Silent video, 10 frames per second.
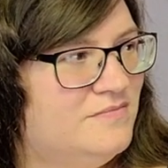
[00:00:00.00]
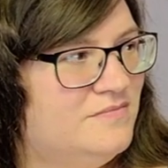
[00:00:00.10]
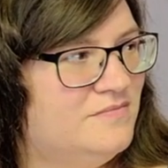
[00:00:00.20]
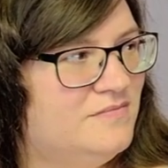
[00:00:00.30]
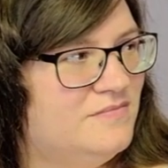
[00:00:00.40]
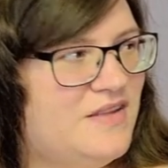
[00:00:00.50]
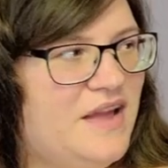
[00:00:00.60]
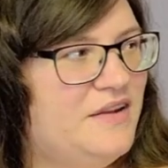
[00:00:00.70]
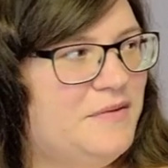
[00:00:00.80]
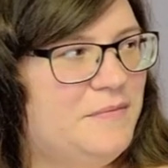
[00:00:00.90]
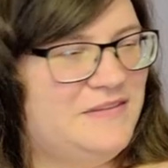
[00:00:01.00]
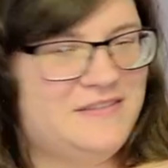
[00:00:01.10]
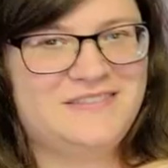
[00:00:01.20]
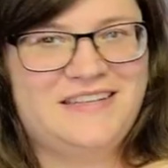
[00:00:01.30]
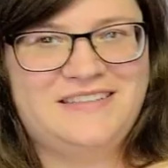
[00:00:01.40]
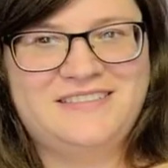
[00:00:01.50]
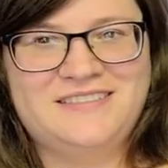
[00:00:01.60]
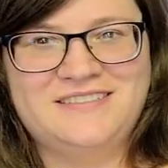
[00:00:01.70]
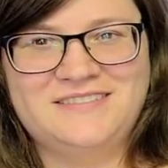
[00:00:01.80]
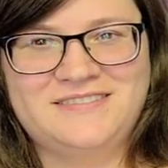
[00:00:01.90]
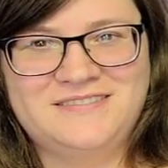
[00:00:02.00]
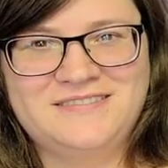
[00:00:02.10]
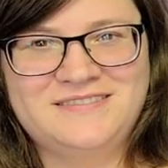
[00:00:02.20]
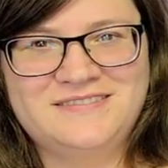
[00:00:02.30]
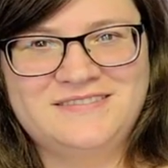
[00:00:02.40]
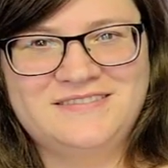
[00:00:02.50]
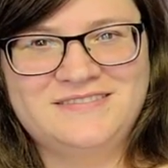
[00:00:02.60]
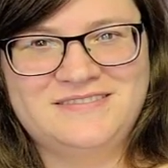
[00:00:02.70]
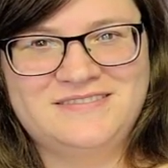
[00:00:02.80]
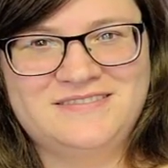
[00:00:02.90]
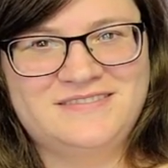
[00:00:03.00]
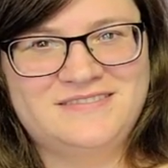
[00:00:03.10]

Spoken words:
This person isn't speaking.